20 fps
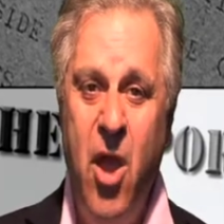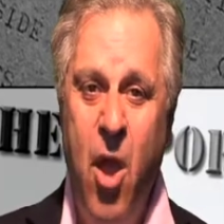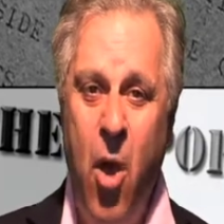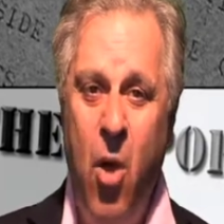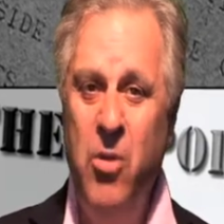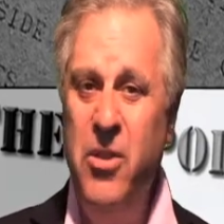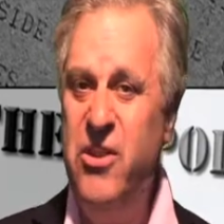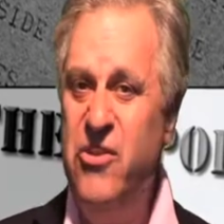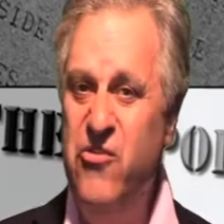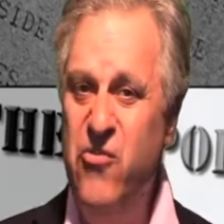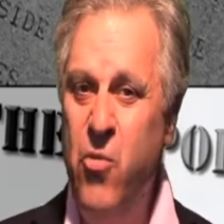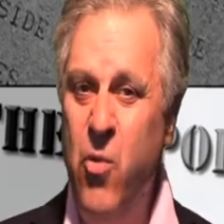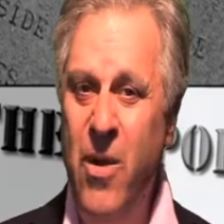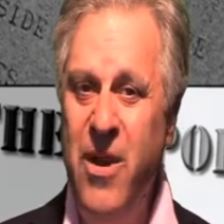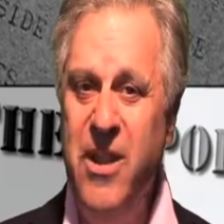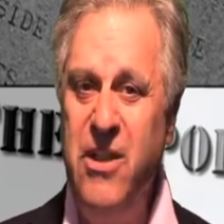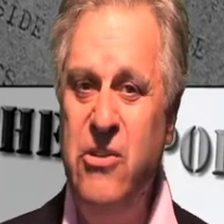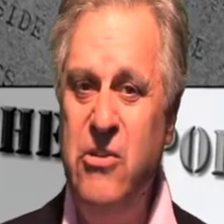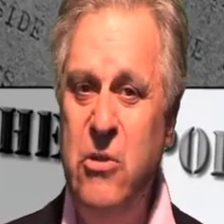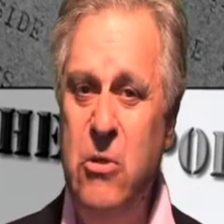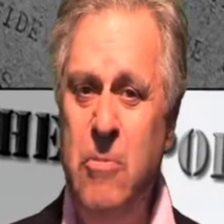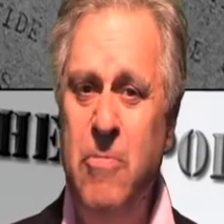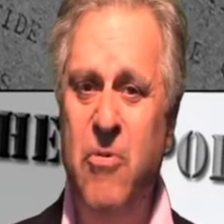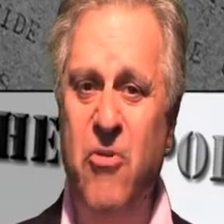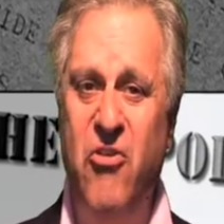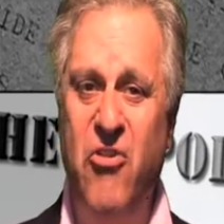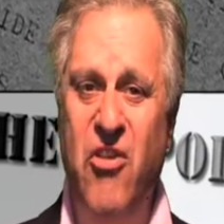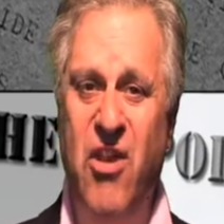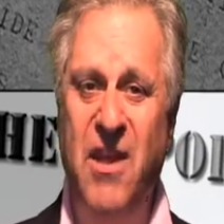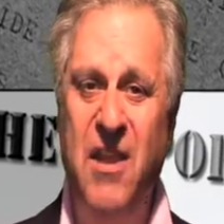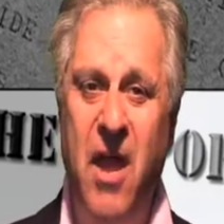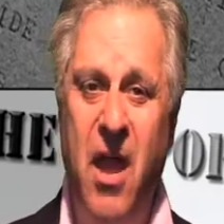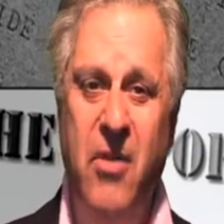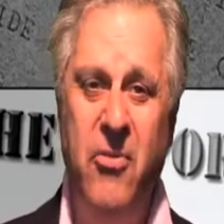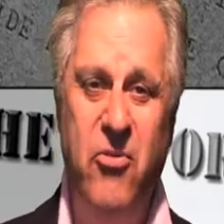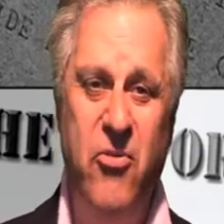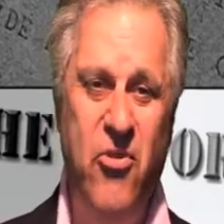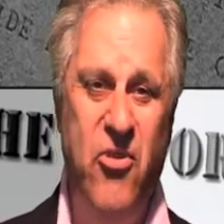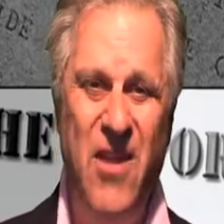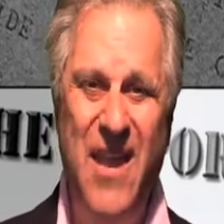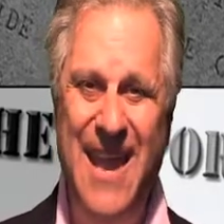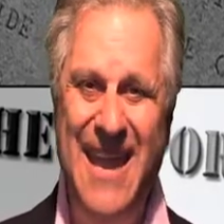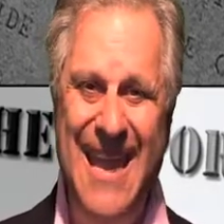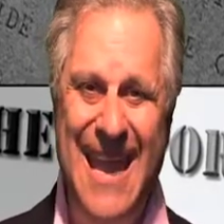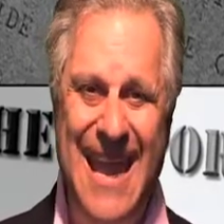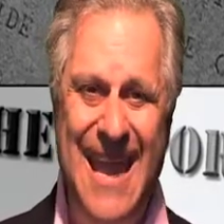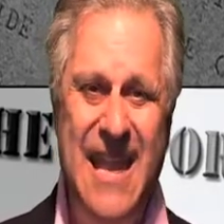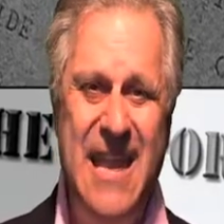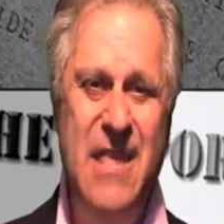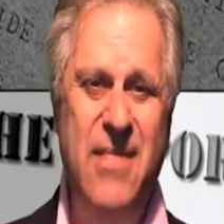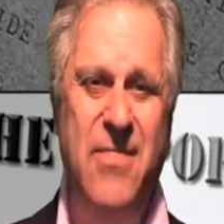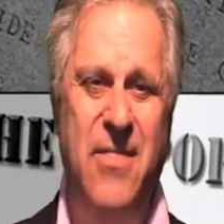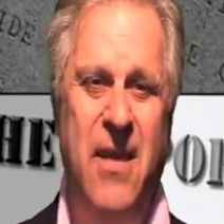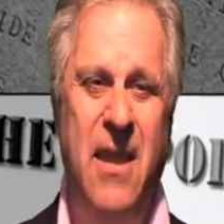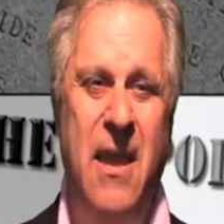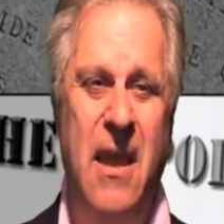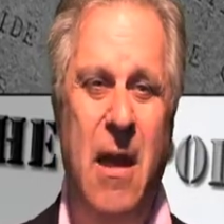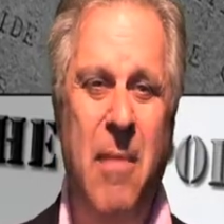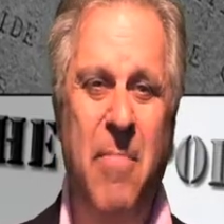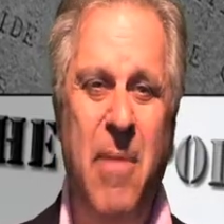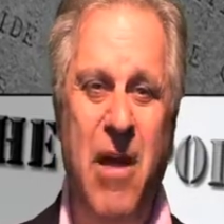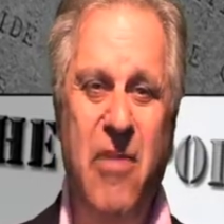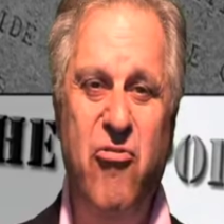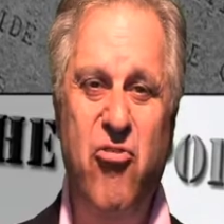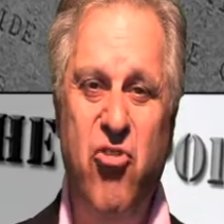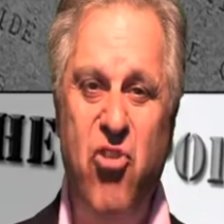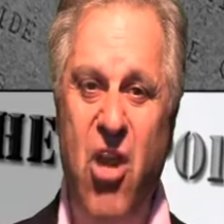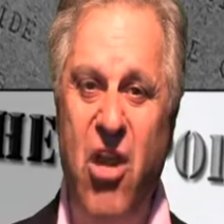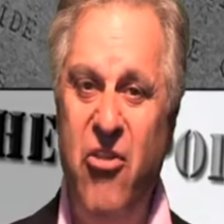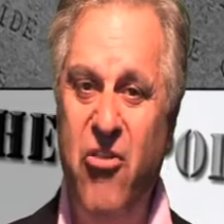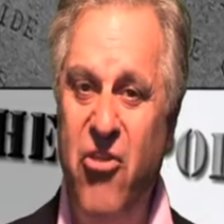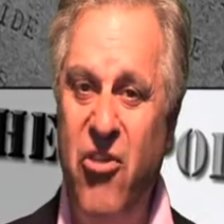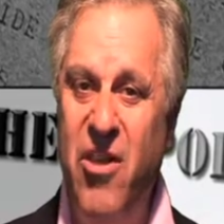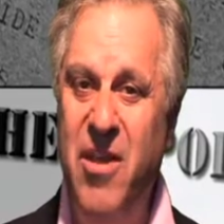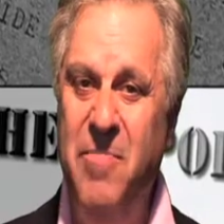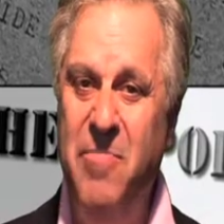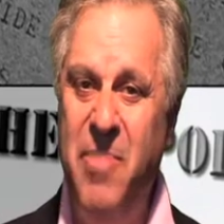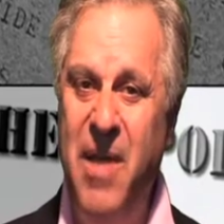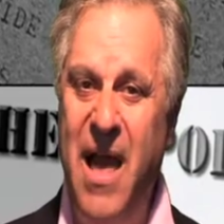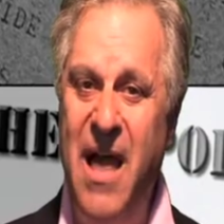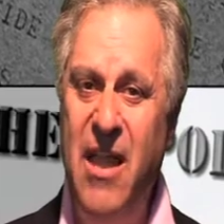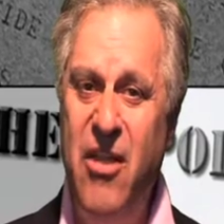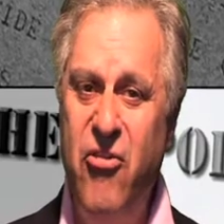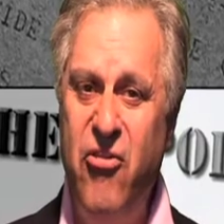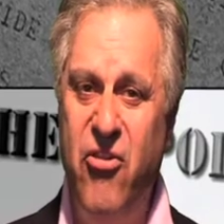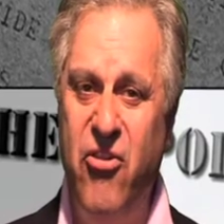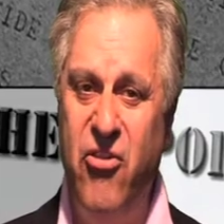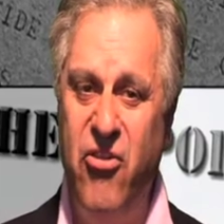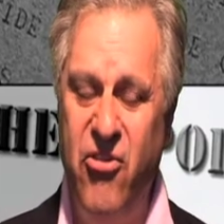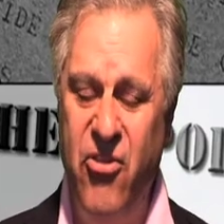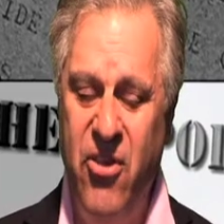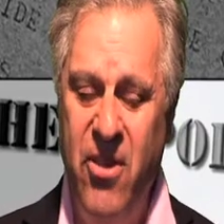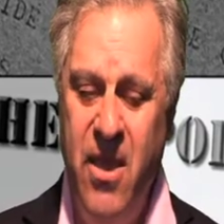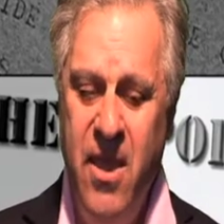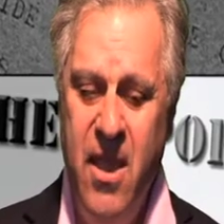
Only 22% understand anything about checks and balances.